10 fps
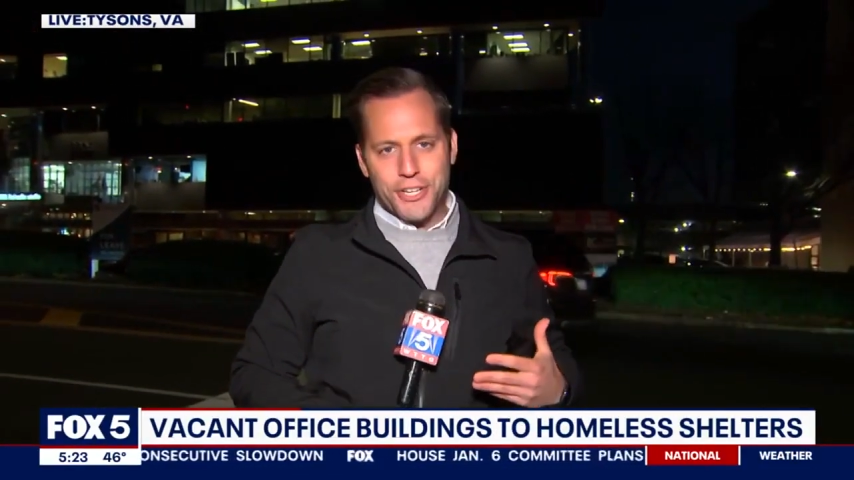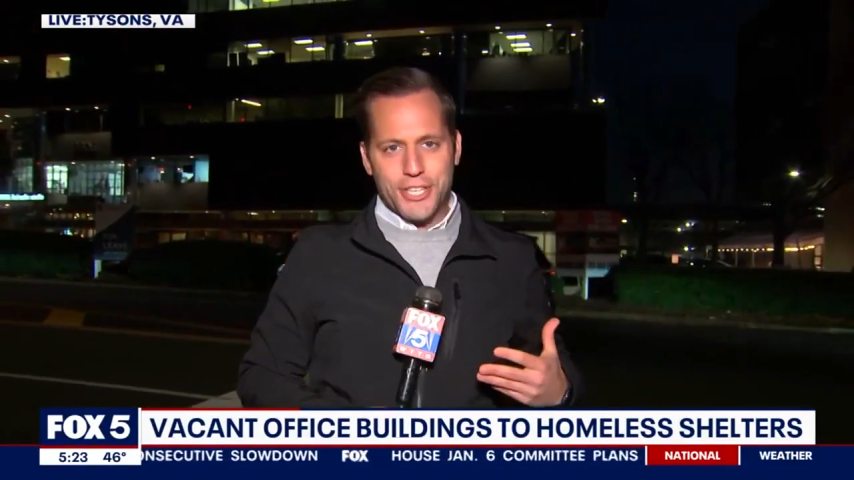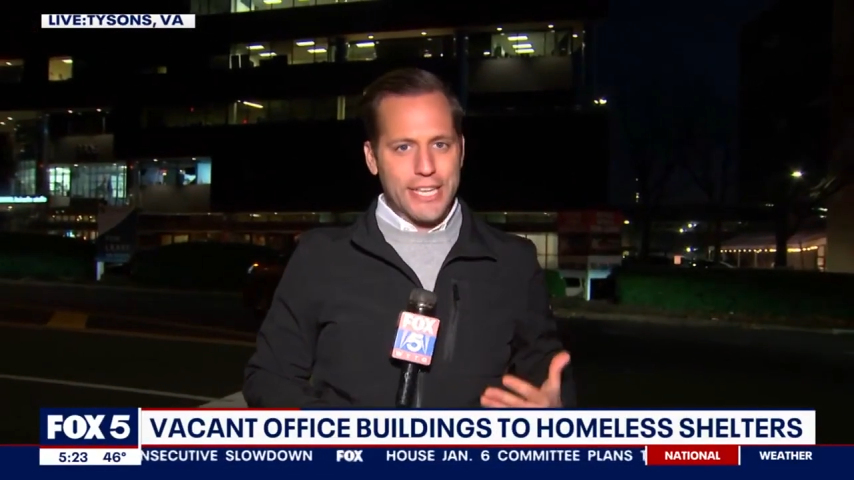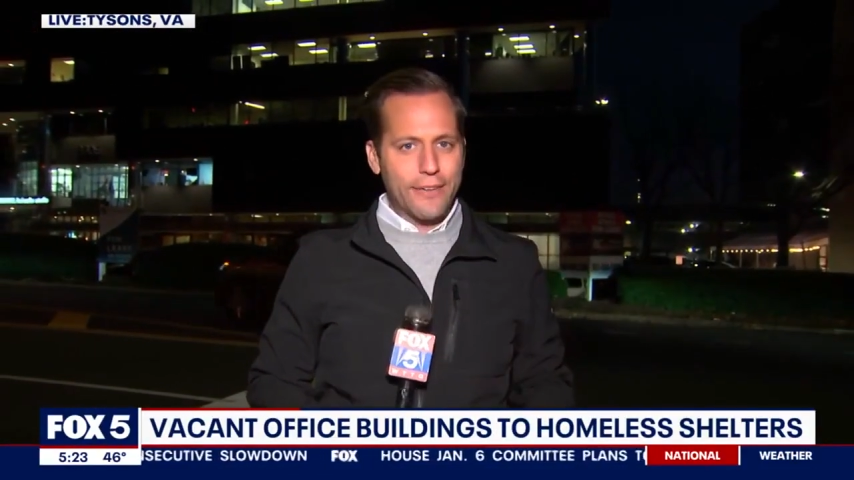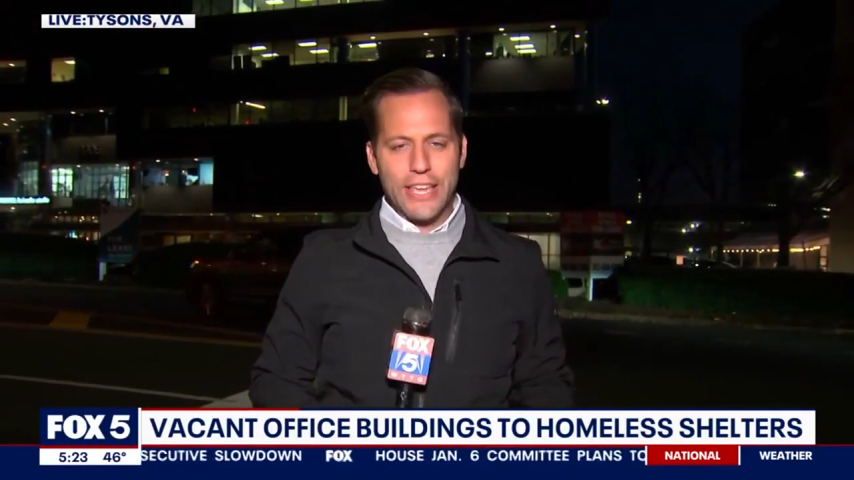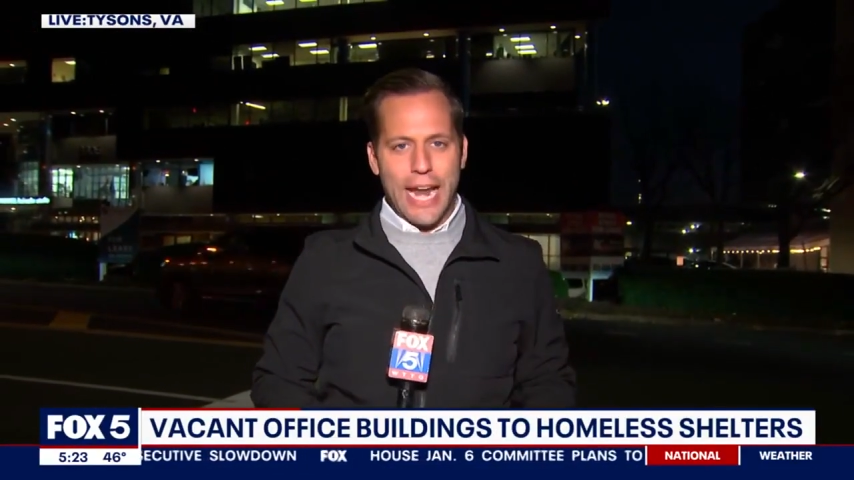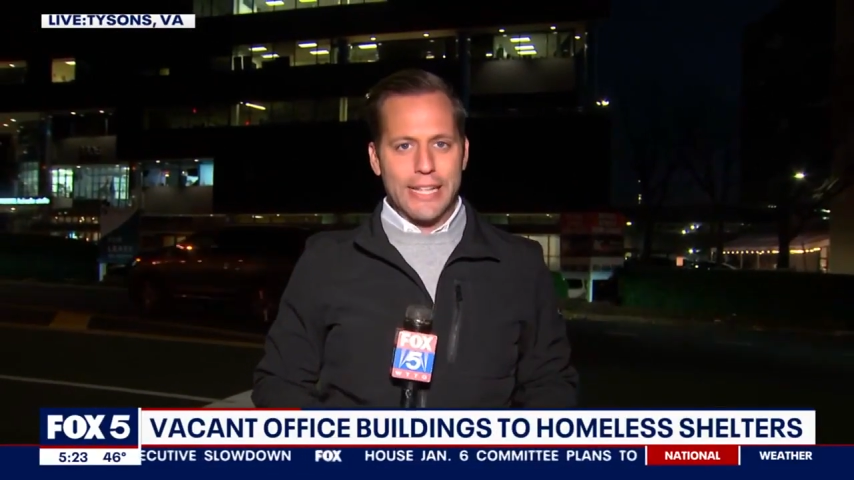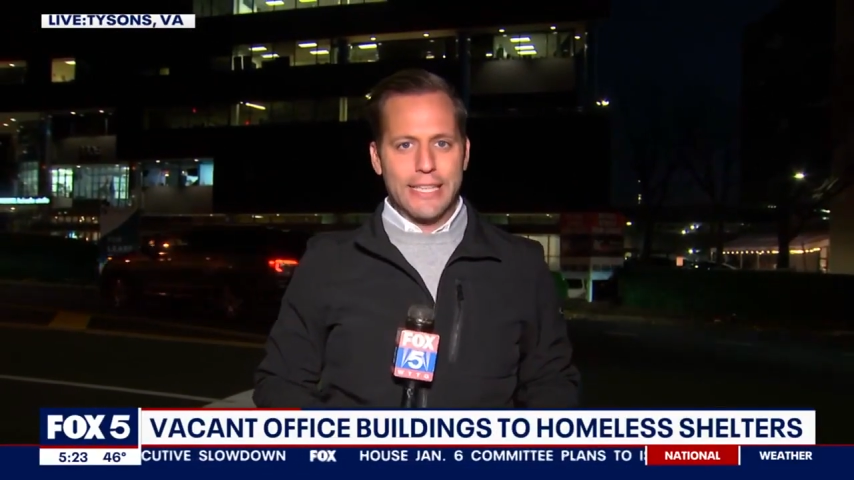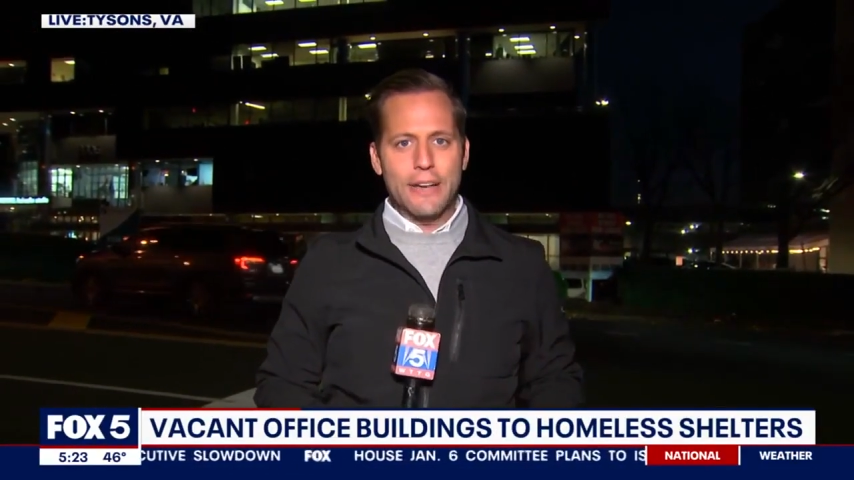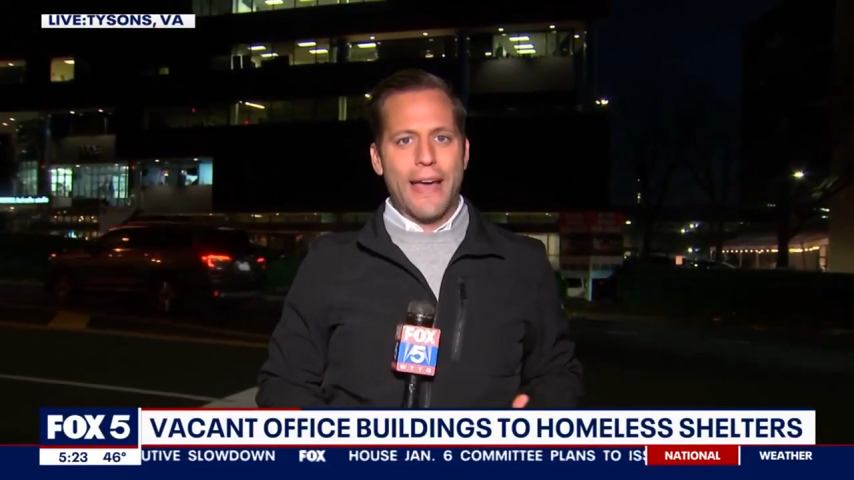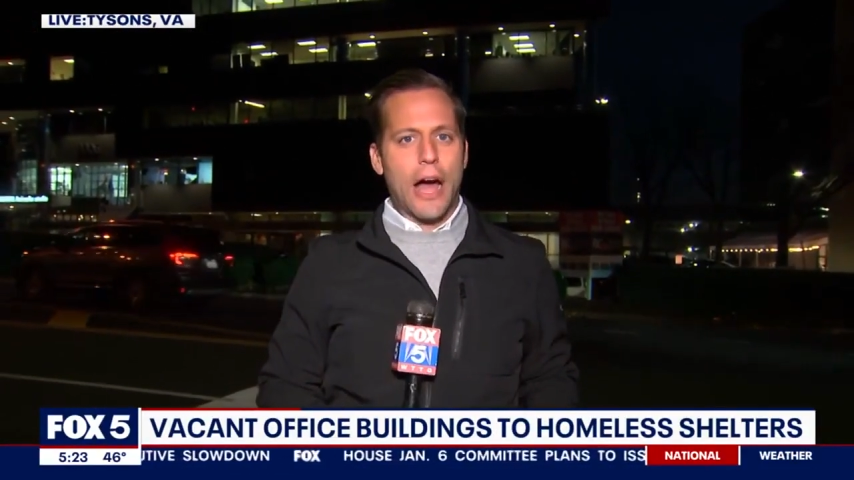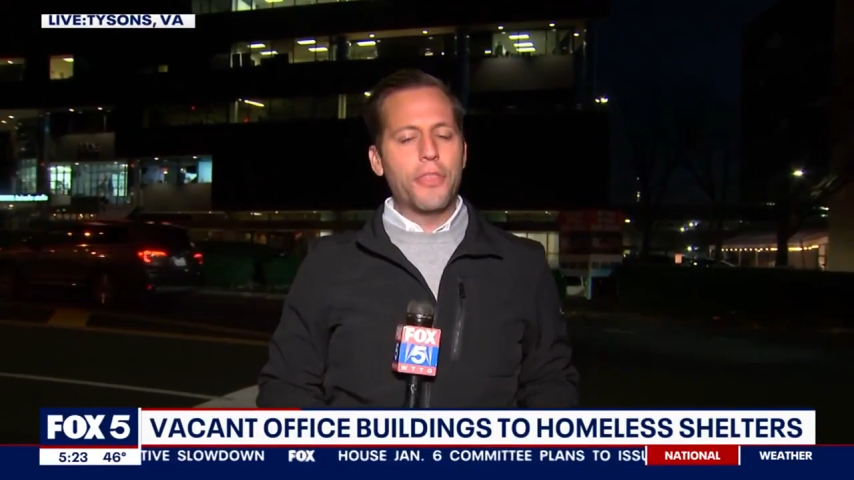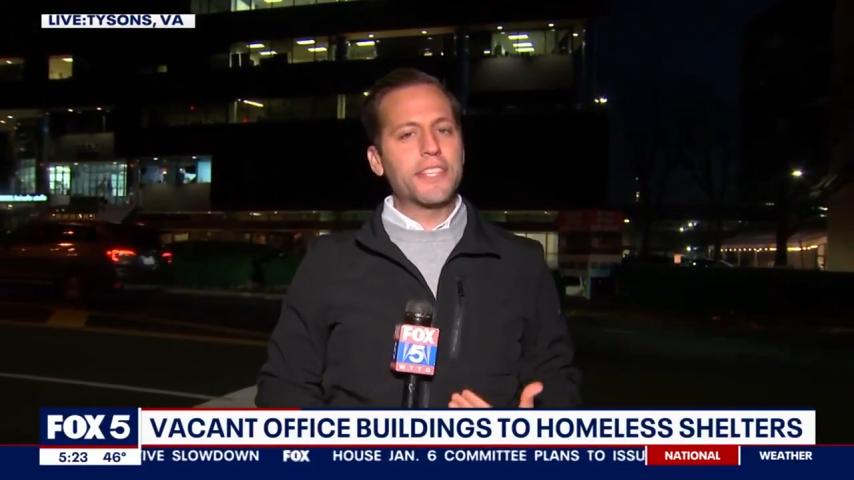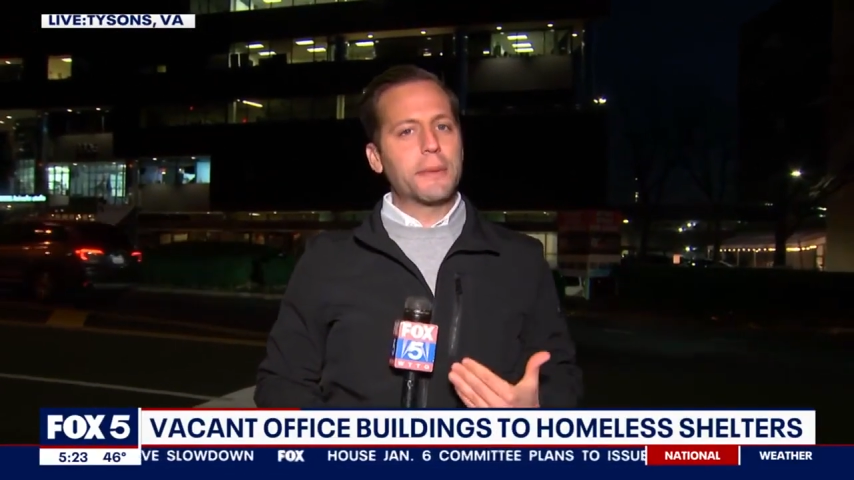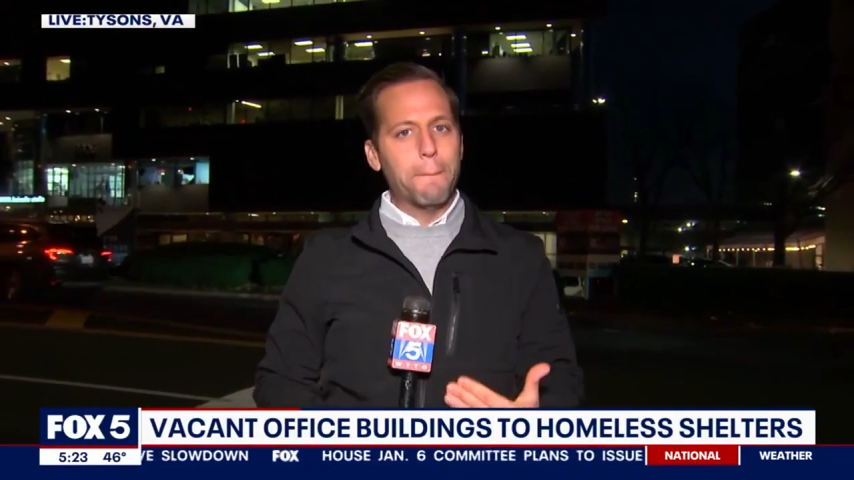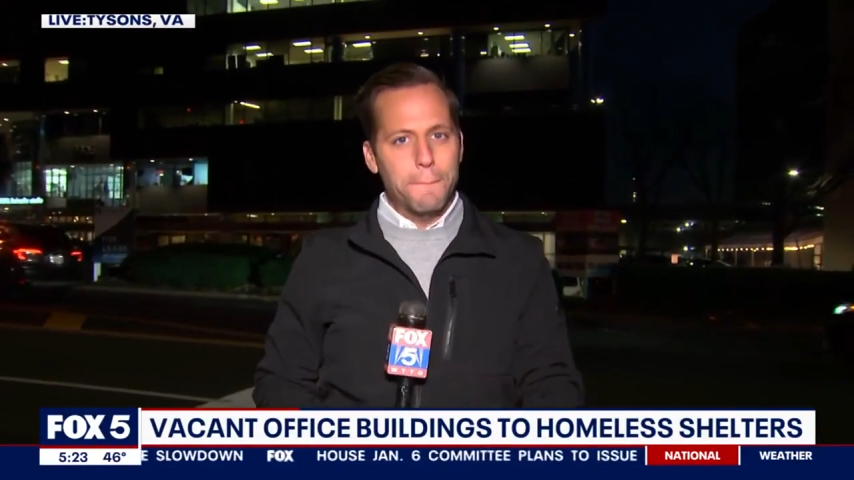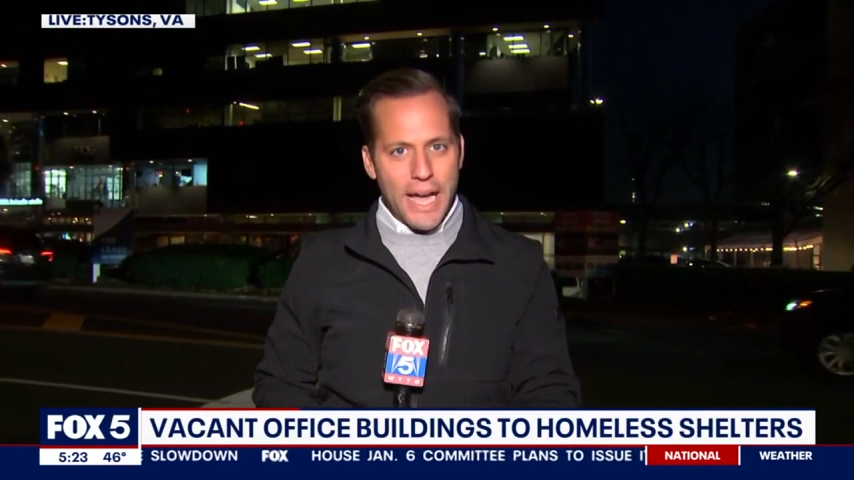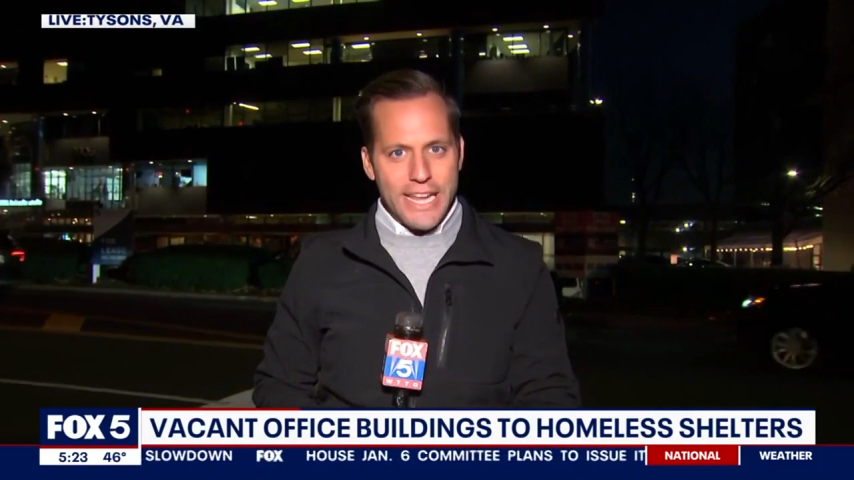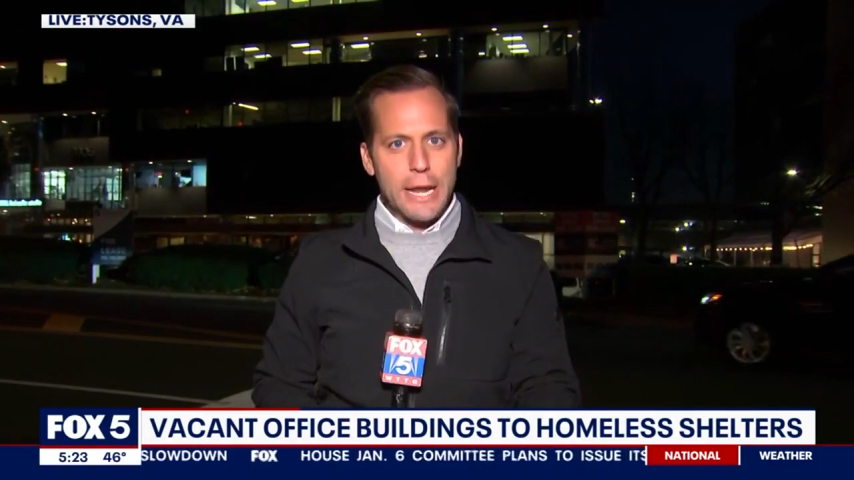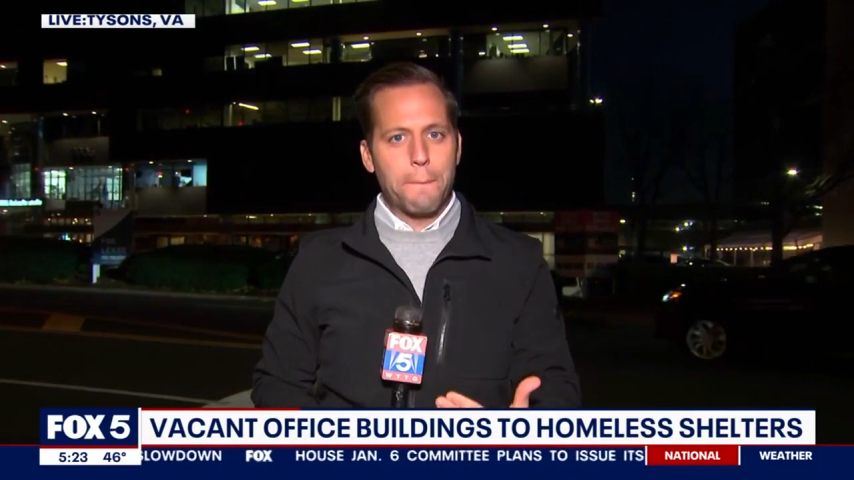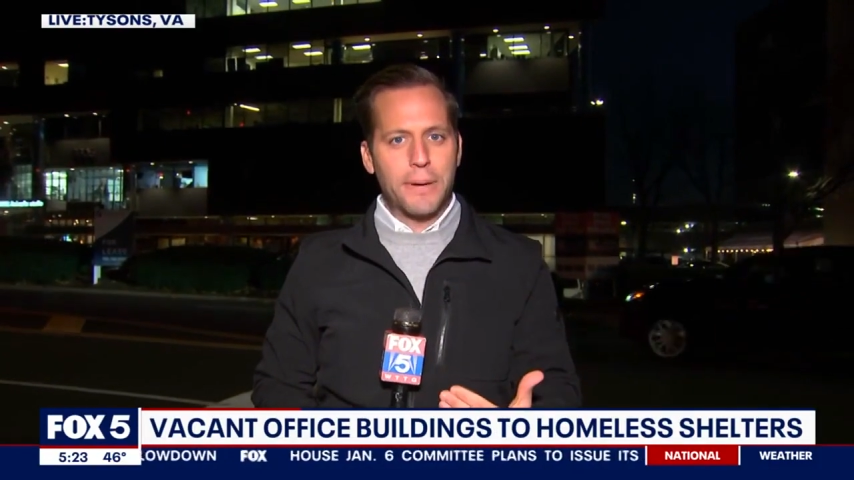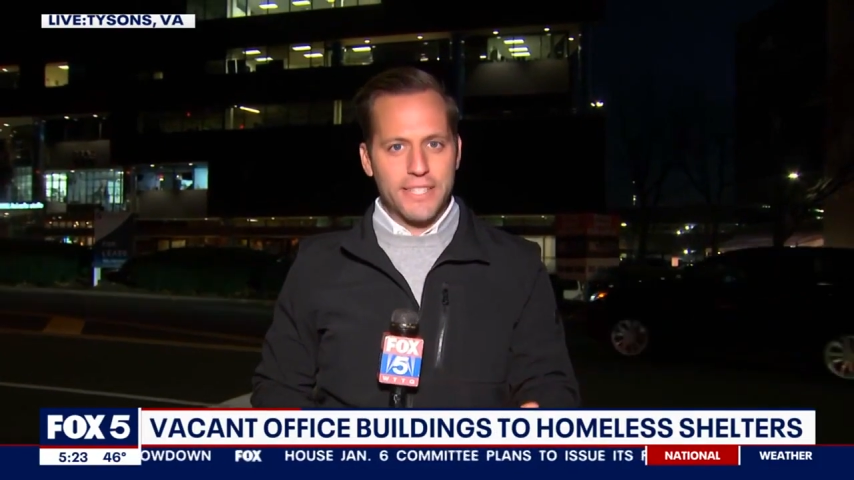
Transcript: And just to give you an idea of how this might